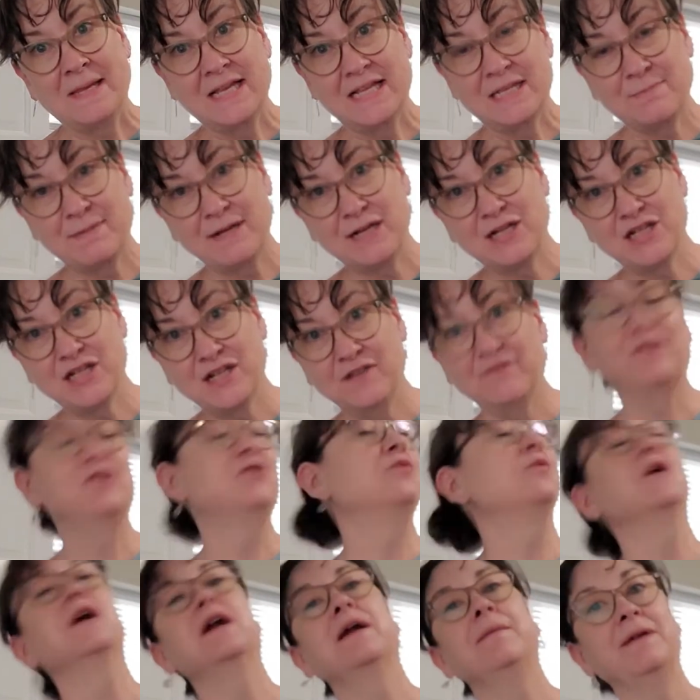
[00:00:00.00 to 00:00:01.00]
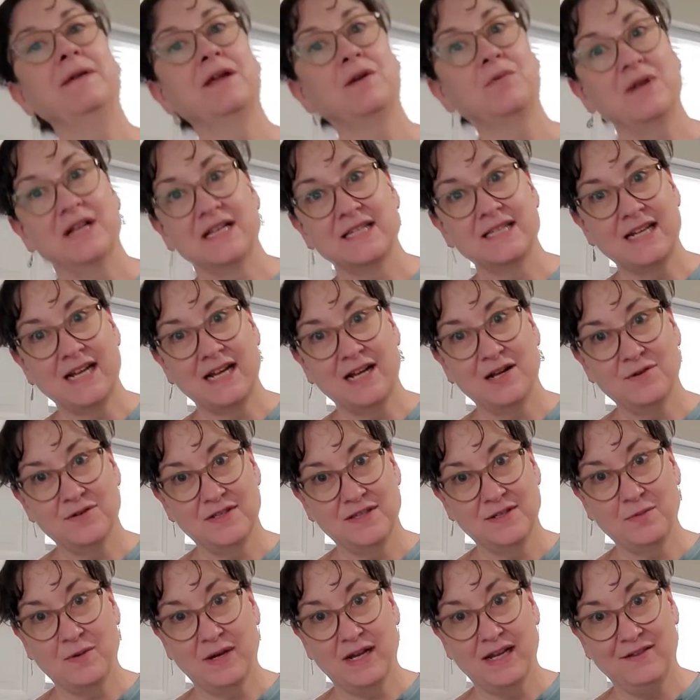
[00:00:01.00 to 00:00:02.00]
especially if you were a Midwest
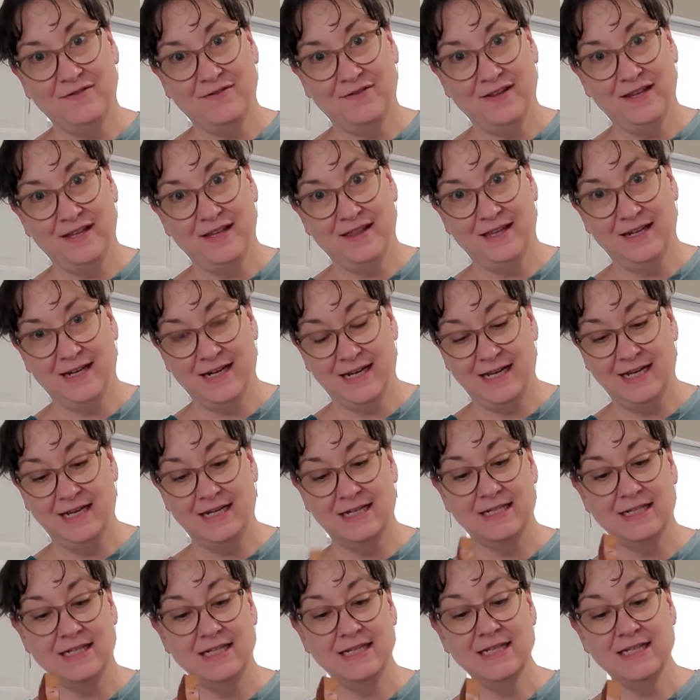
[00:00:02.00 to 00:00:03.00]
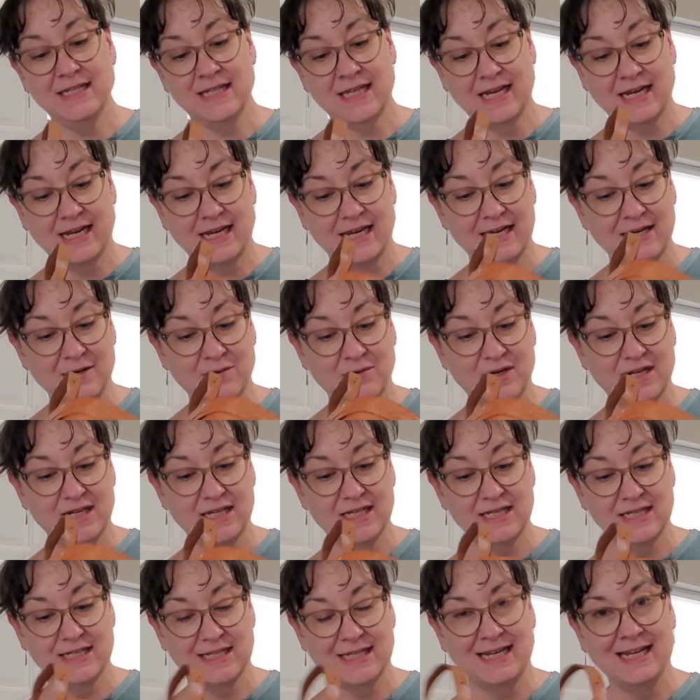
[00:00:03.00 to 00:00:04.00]
housewife in the 90s, like I
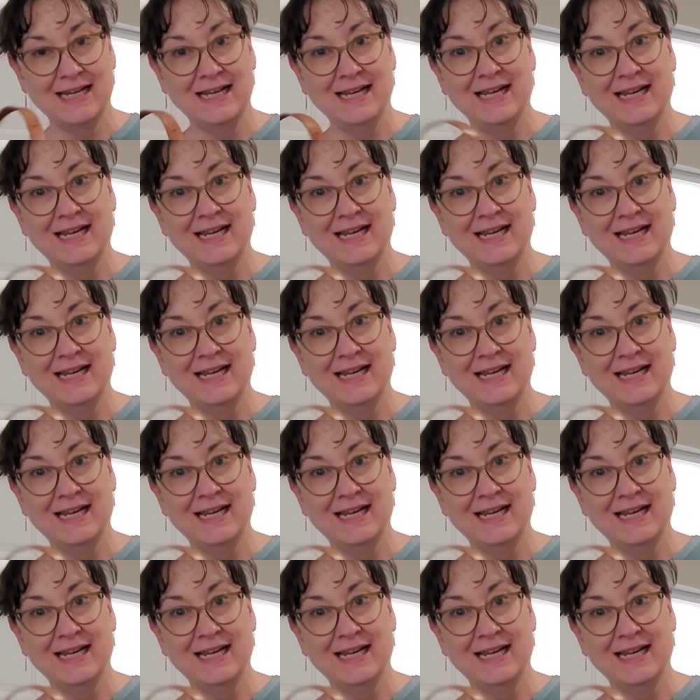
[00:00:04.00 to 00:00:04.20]
was,